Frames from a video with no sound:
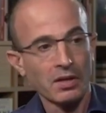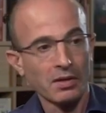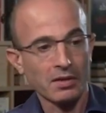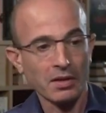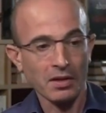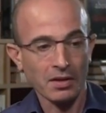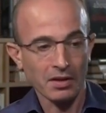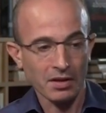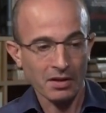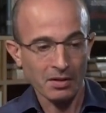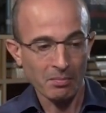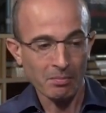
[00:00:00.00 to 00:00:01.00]

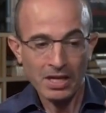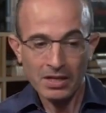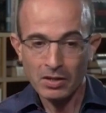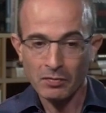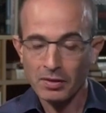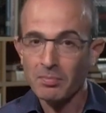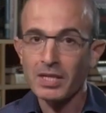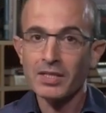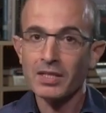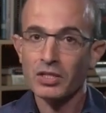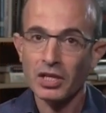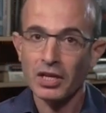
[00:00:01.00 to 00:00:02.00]
many of the
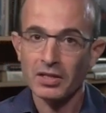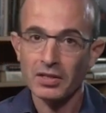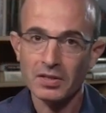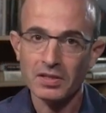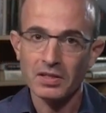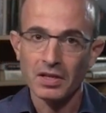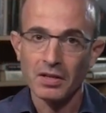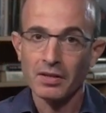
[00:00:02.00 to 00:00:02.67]
media giants,